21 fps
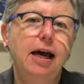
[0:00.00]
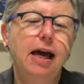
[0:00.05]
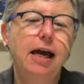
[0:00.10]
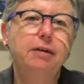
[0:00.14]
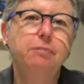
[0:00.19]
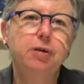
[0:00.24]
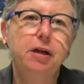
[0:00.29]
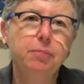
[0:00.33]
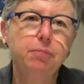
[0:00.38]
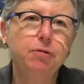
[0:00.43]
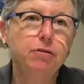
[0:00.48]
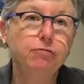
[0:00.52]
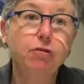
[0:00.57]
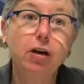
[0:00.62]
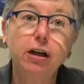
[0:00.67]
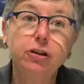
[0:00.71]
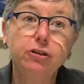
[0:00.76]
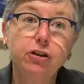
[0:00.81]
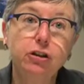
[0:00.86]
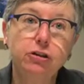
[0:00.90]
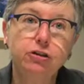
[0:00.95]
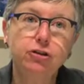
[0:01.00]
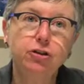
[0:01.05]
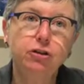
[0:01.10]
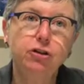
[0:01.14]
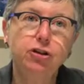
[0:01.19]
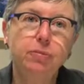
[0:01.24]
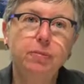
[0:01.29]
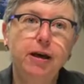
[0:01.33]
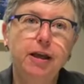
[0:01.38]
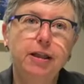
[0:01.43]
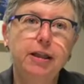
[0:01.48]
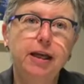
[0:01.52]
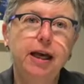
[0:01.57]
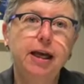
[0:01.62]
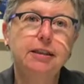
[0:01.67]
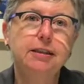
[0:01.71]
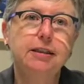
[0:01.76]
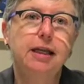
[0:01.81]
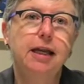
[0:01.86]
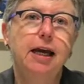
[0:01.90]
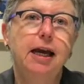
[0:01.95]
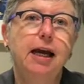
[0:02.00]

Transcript: And people have raised concerns about that.